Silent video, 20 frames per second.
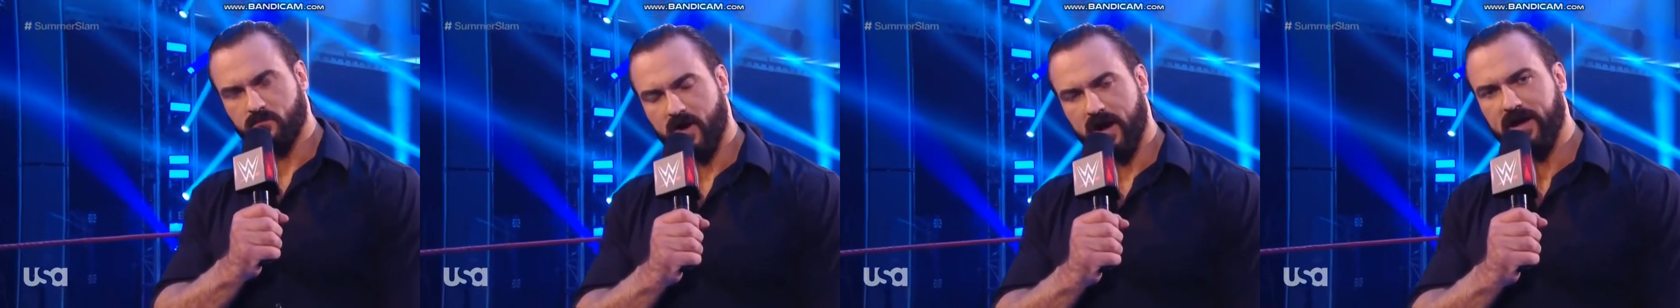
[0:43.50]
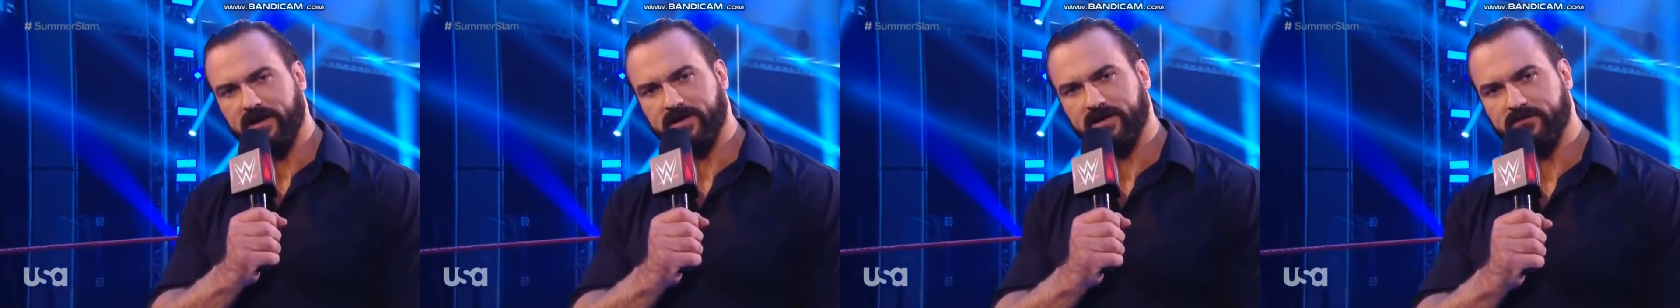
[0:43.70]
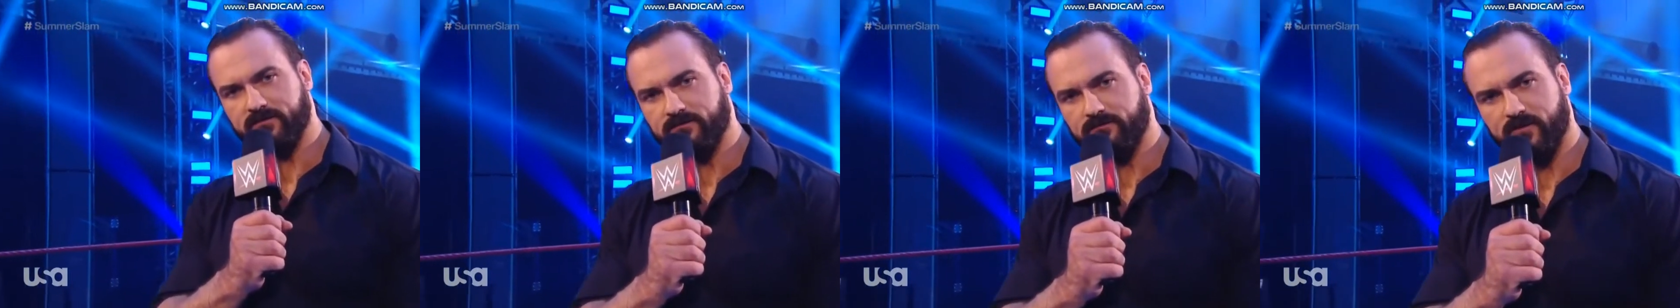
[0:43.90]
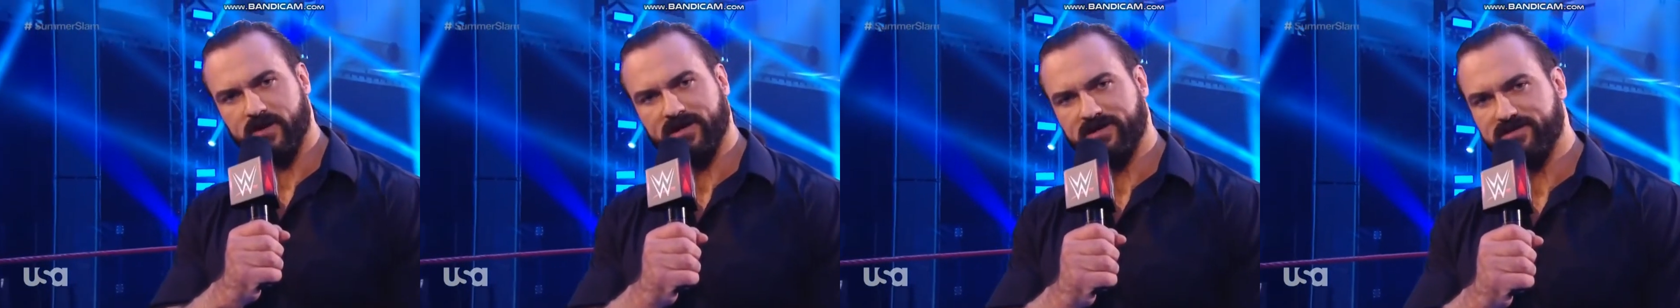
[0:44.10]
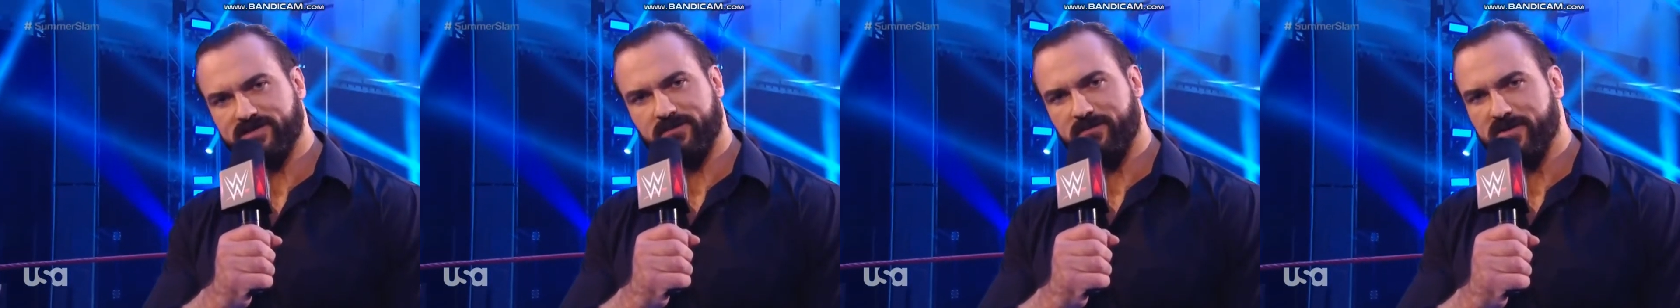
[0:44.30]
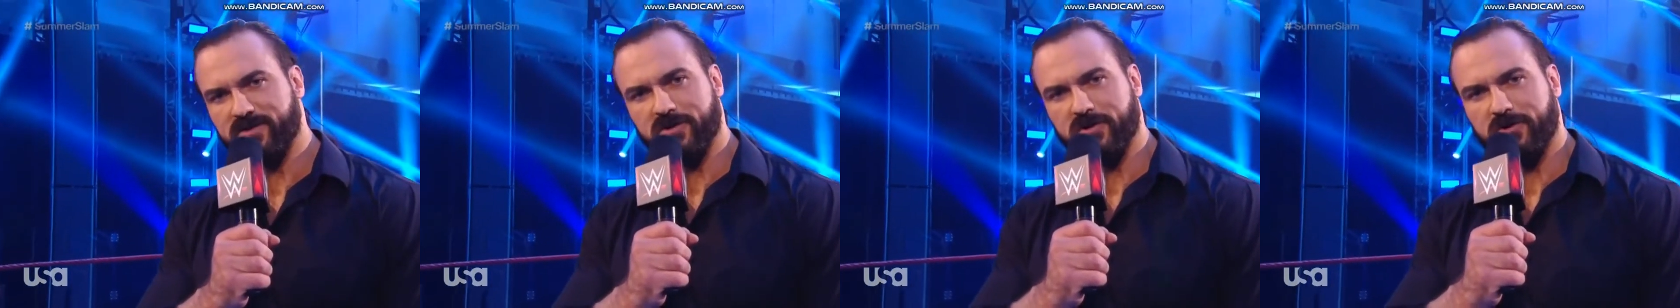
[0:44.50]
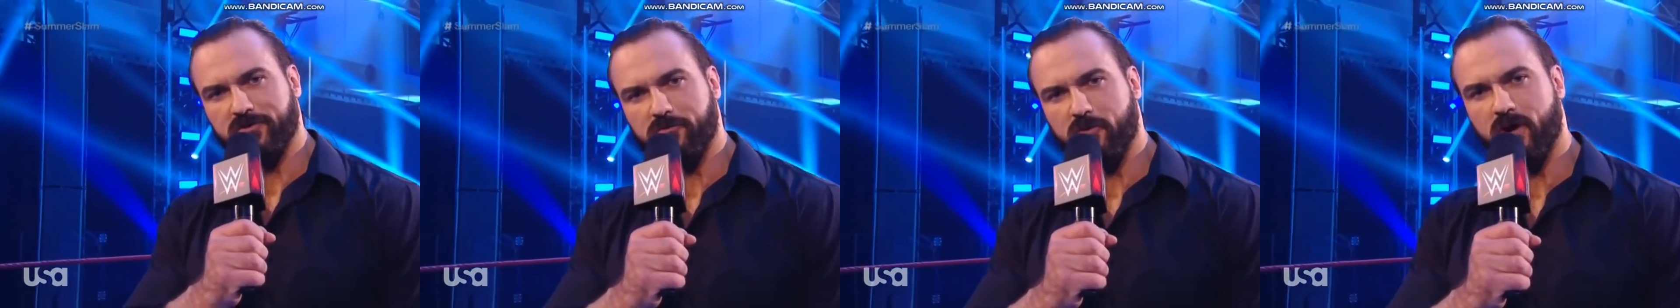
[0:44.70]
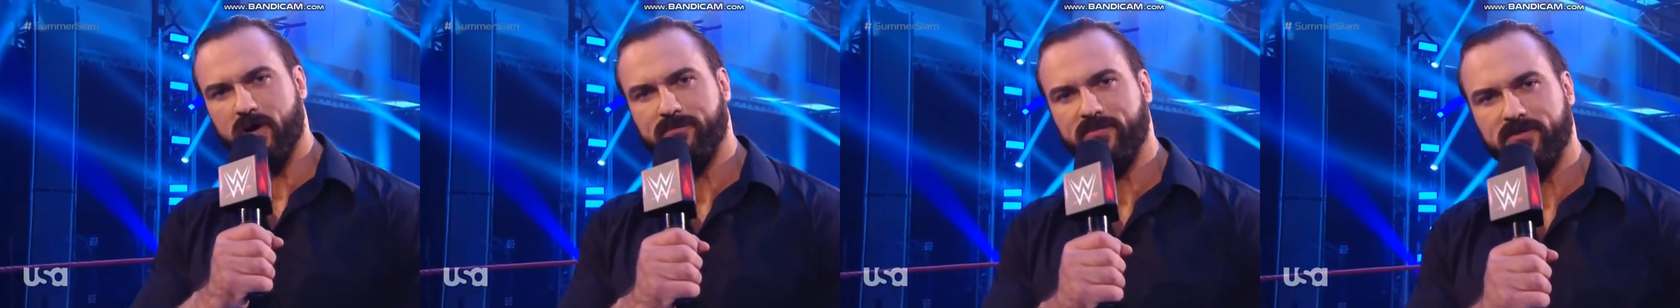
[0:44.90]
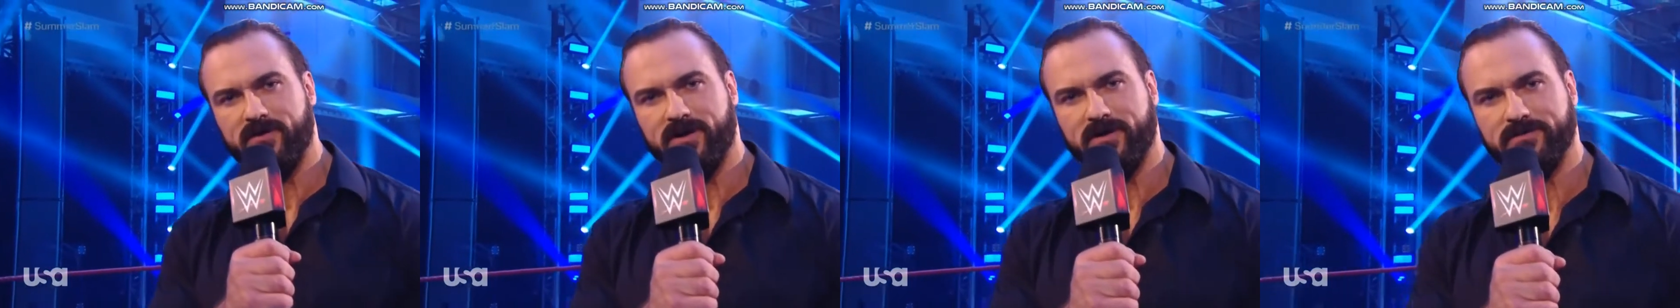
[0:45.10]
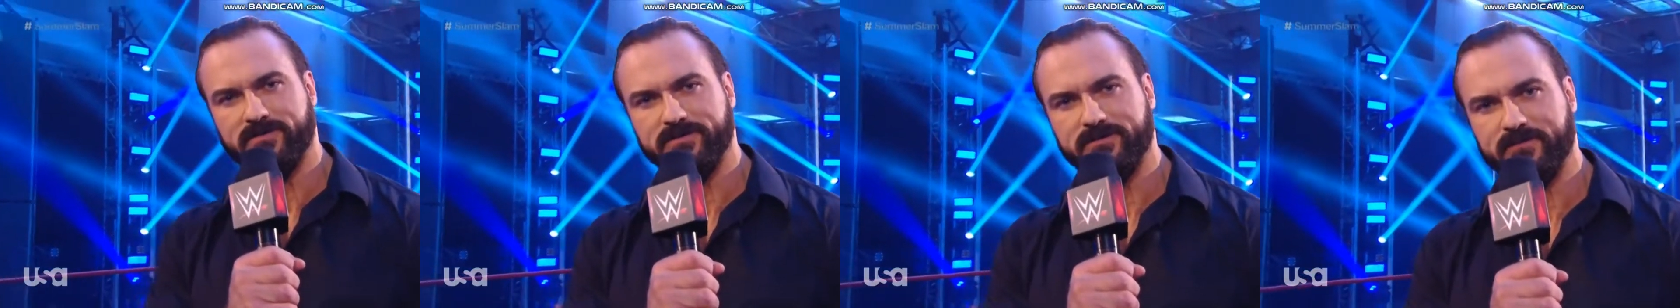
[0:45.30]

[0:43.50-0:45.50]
Randy, Ric's someone you grew up around